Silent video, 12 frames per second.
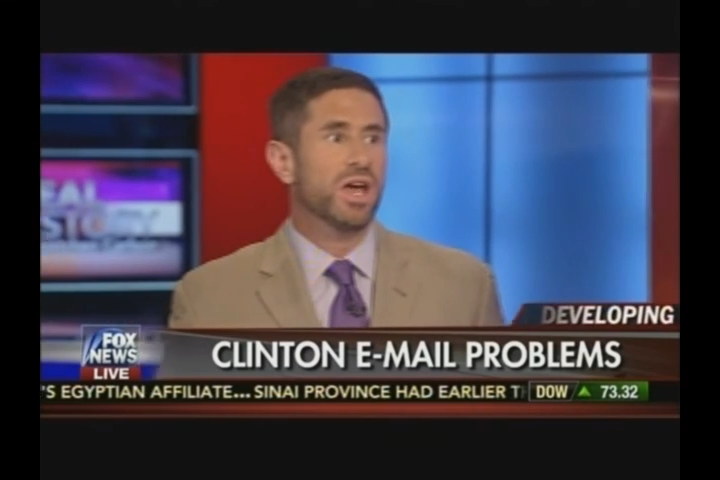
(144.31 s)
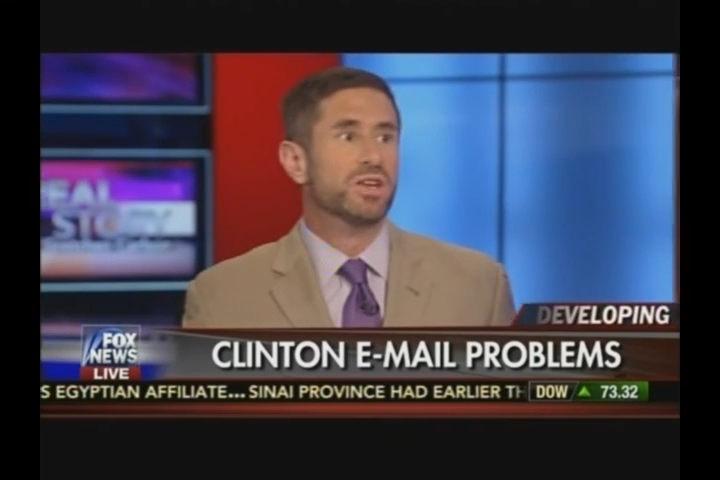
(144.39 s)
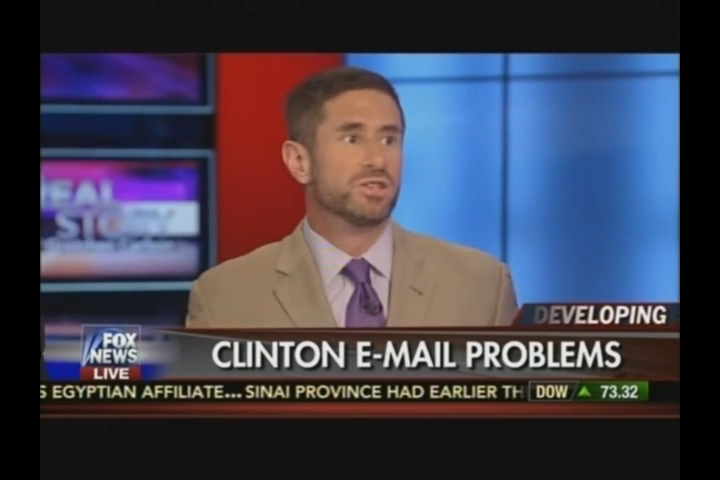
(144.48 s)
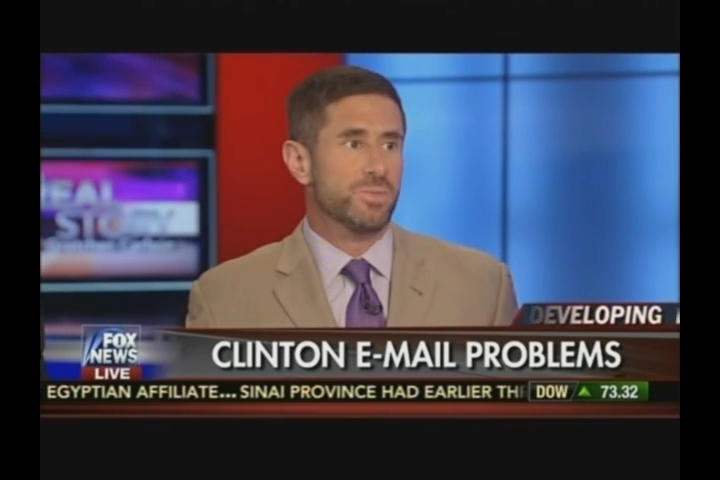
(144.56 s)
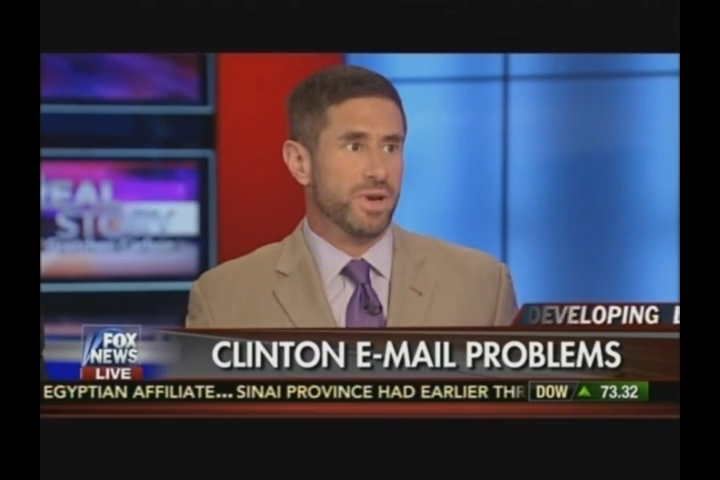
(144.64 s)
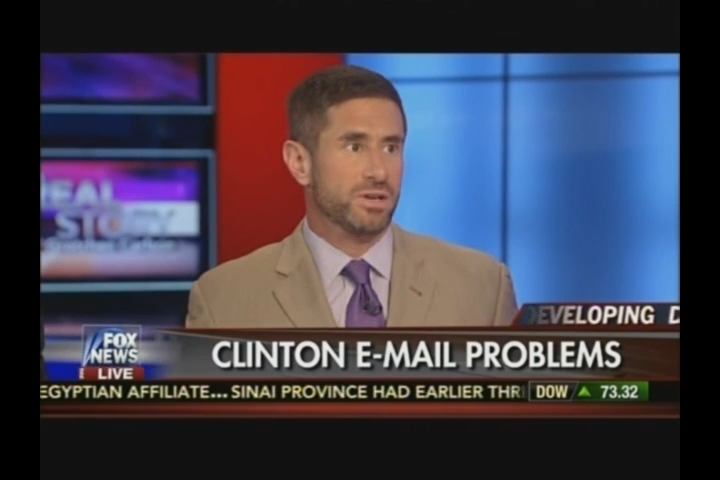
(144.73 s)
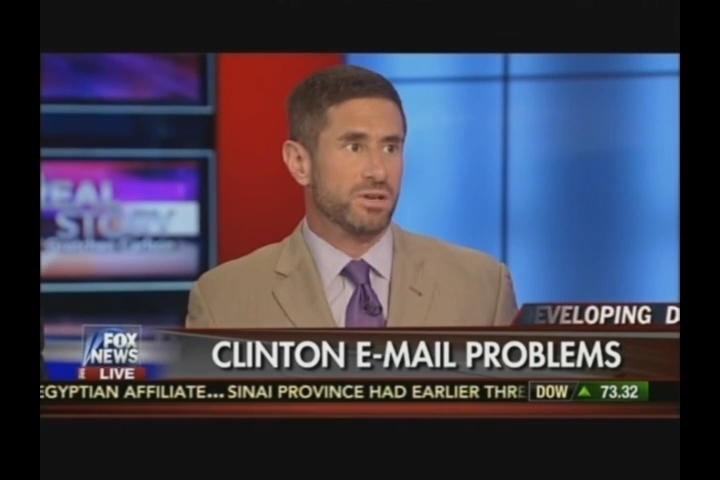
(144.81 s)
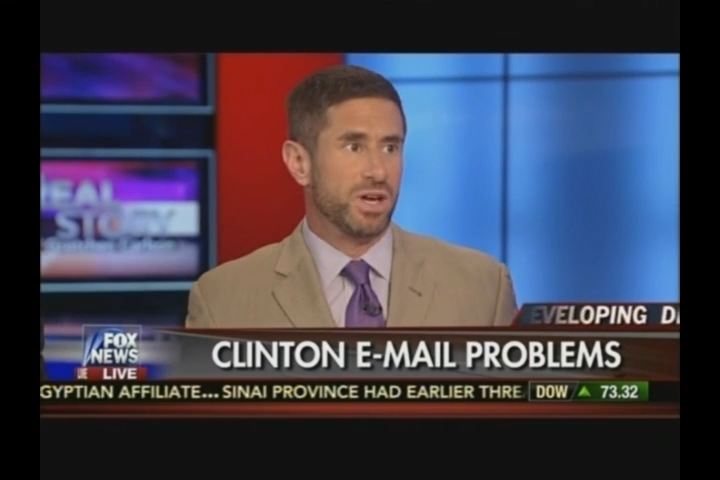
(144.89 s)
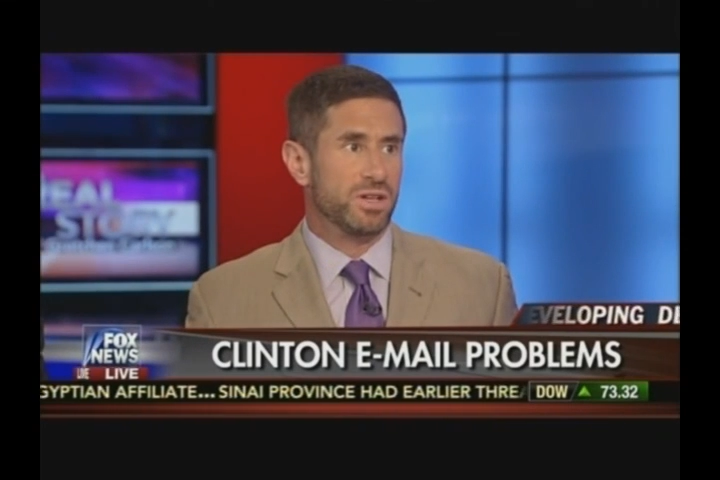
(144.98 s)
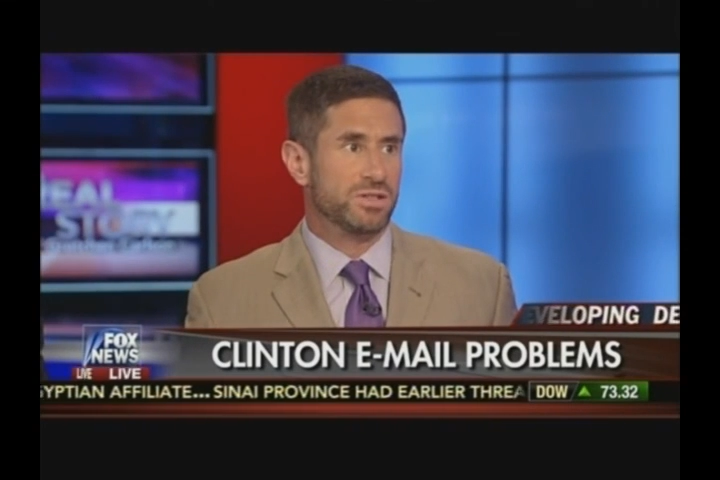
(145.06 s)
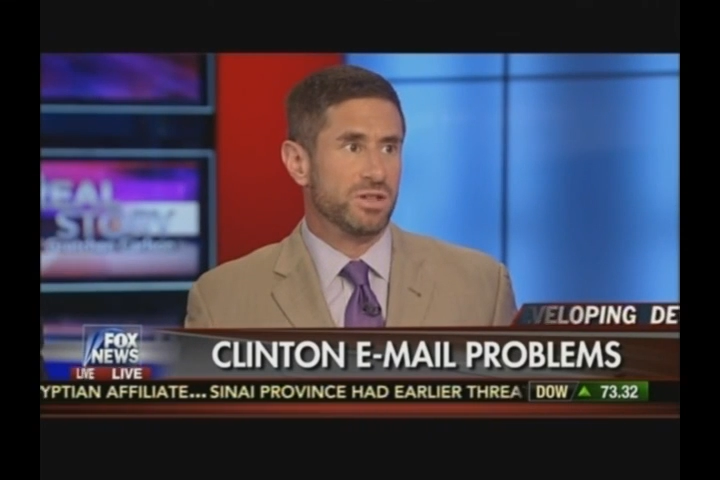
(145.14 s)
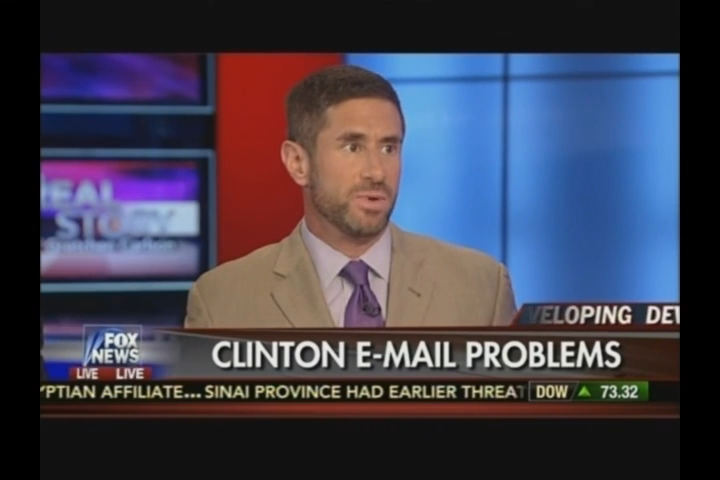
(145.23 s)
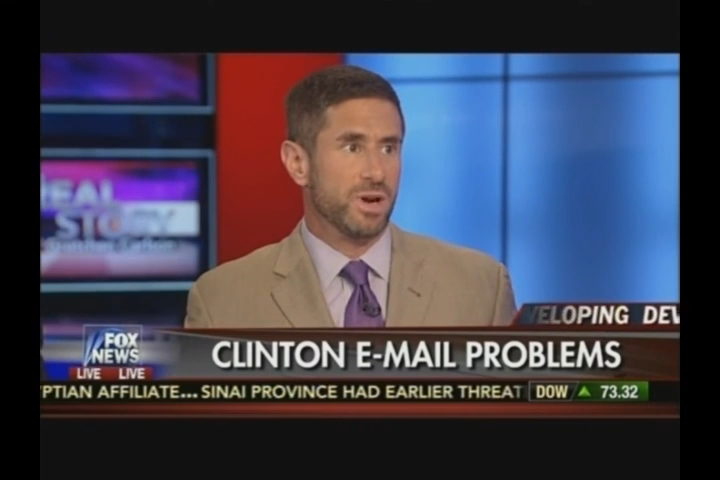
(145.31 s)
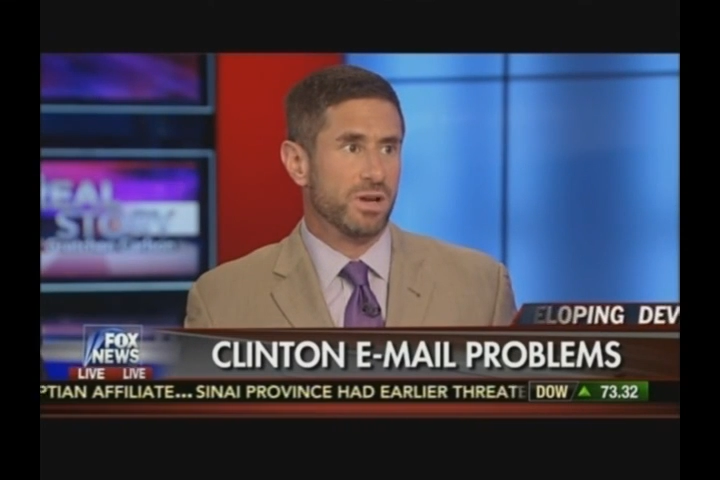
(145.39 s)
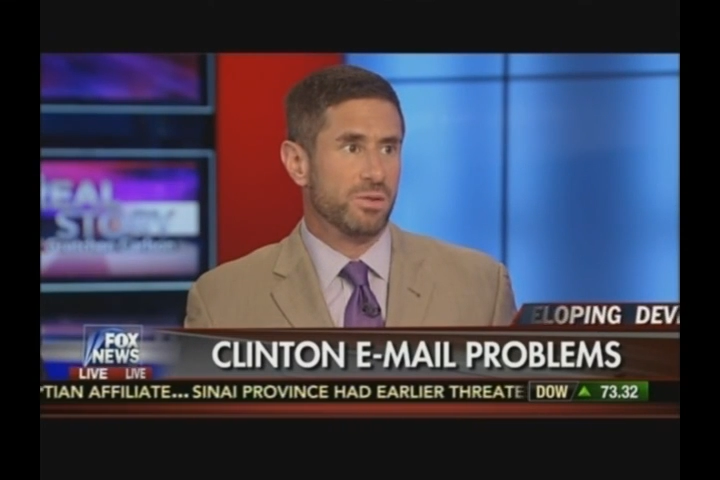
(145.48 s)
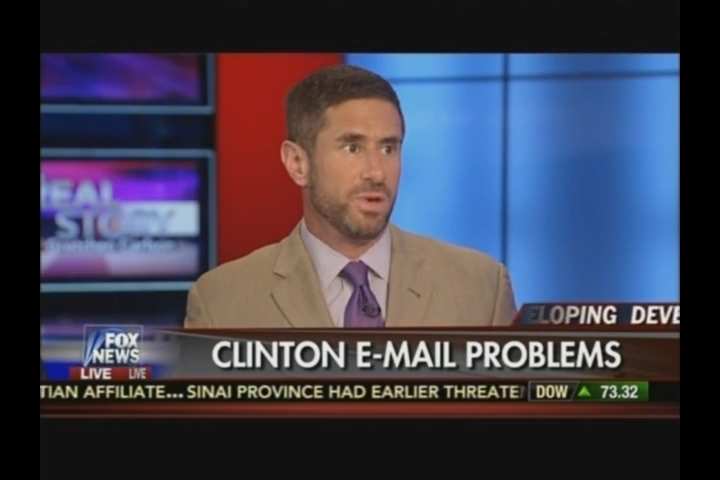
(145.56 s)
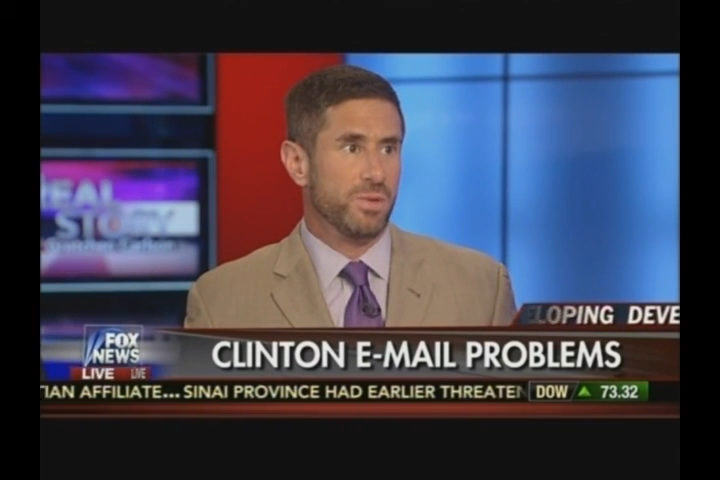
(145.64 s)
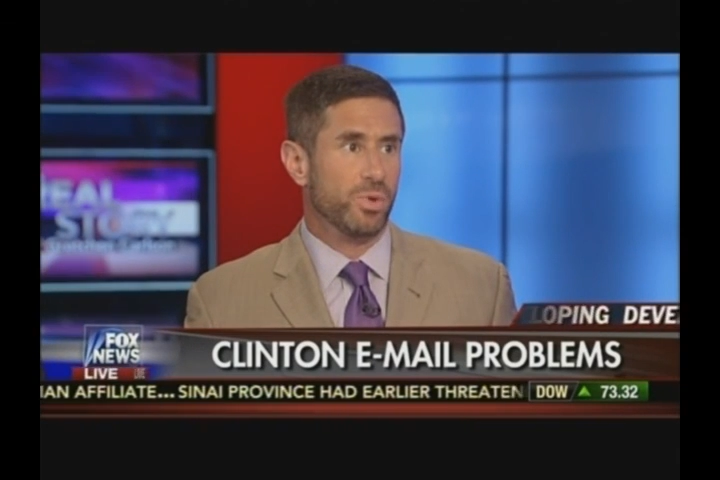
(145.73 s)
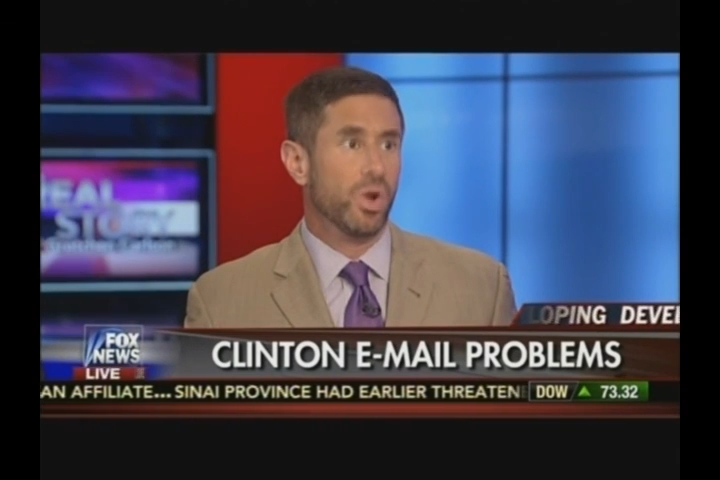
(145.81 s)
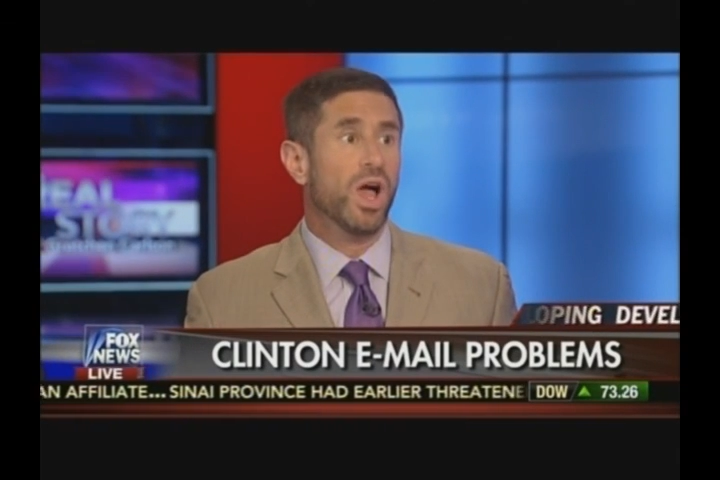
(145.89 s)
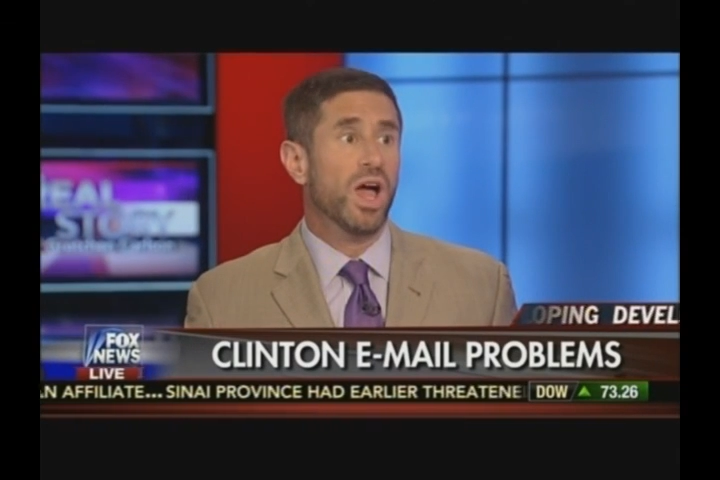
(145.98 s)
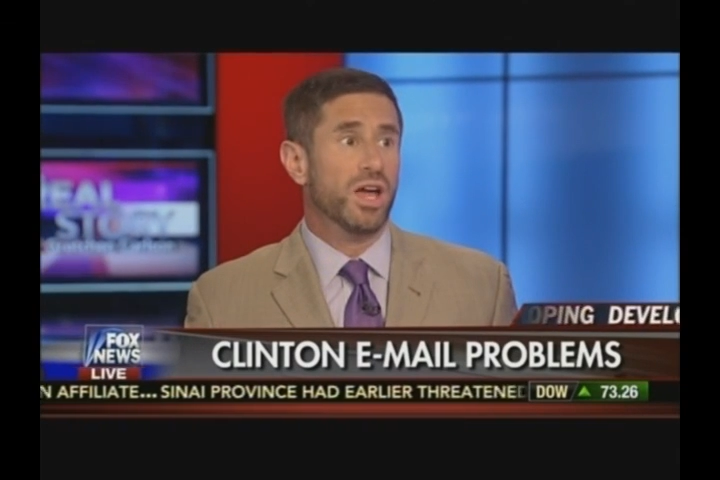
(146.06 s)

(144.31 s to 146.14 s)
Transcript: to make her case to the American people